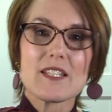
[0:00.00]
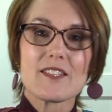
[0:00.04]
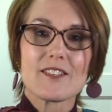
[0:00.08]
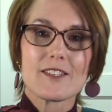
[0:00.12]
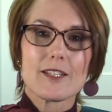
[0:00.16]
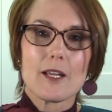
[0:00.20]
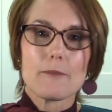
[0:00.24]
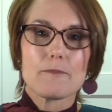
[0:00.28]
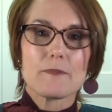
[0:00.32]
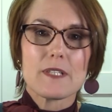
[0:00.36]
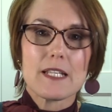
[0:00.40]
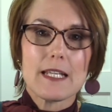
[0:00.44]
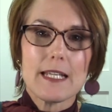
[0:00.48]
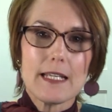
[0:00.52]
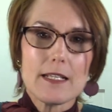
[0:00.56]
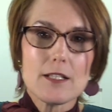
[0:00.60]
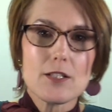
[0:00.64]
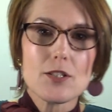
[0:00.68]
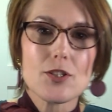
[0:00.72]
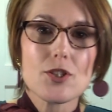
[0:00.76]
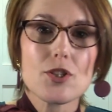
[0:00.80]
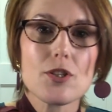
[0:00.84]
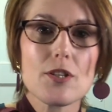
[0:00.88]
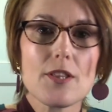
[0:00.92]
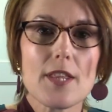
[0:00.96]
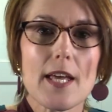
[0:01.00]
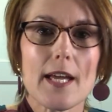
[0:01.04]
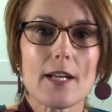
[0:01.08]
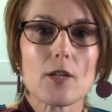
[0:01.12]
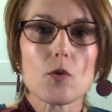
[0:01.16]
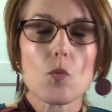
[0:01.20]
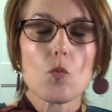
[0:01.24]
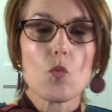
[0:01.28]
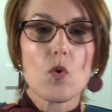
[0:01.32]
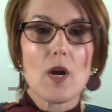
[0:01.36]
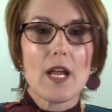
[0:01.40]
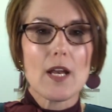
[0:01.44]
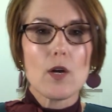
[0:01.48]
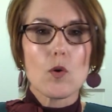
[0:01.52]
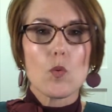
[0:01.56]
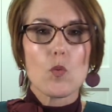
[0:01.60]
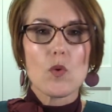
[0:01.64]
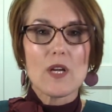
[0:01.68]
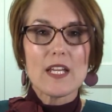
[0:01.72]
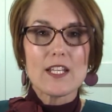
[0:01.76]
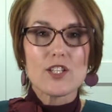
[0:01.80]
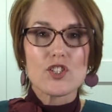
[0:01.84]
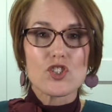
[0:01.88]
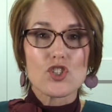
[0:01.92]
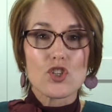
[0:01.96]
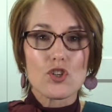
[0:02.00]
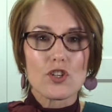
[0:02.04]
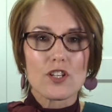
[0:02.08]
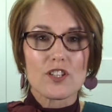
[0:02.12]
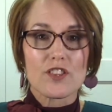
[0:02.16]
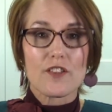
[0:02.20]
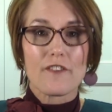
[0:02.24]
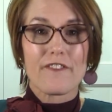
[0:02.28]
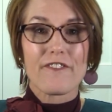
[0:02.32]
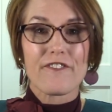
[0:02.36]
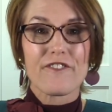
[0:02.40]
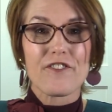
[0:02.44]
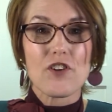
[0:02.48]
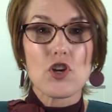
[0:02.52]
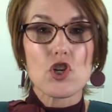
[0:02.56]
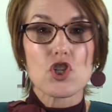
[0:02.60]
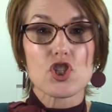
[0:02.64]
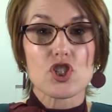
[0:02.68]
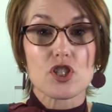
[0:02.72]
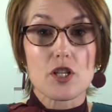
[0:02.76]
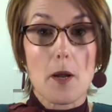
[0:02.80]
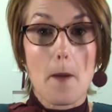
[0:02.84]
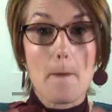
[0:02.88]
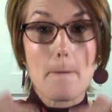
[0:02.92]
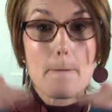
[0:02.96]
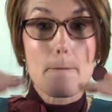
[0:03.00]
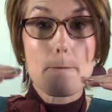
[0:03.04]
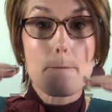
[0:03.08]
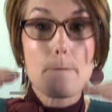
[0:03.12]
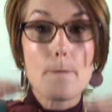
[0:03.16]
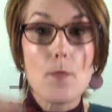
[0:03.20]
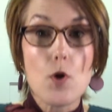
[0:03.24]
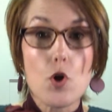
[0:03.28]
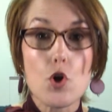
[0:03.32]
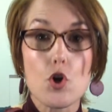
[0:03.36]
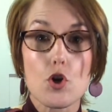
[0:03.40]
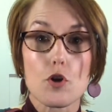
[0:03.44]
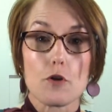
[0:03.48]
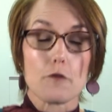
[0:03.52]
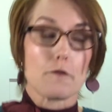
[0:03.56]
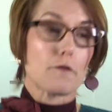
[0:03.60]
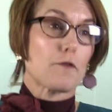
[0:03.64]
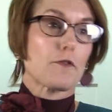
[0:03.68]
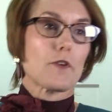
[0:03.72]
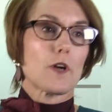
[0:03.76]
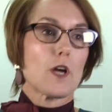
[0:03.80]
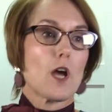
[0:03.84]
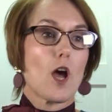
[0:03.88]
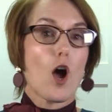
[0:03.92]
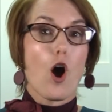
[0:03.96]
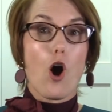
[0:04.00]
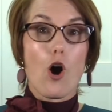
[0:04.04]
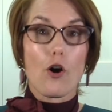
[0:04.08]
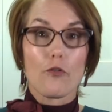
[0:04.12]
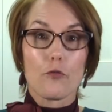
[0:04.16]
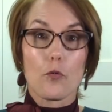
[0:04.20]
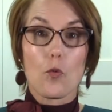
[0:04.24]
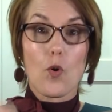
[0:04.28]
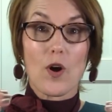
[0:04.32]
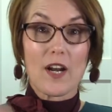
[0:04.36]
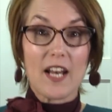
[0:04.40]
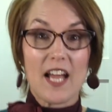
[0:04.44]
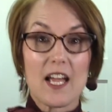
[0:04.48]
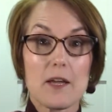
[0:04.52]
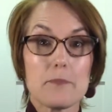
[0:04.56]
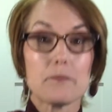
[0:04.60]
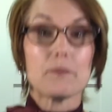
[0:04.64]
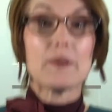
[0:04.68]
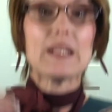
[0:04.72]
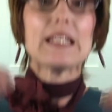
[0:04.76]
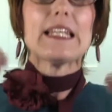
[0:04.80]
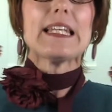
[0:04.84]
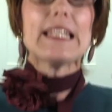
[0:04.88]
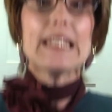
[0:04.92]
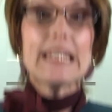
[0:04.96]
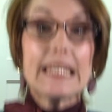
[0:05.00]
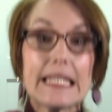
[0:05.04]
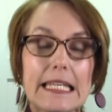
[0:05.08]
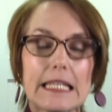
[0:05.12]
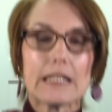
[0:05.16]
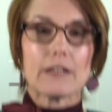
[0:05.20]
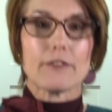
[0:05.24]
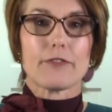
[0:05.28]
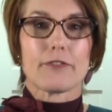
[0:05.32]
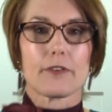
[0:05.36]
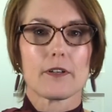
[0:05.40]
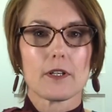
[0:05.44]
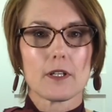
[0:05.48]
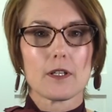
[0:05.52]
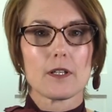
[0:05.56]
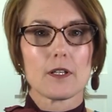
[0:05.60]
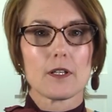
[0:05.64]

stepped into that, when we took the first move of what I believe,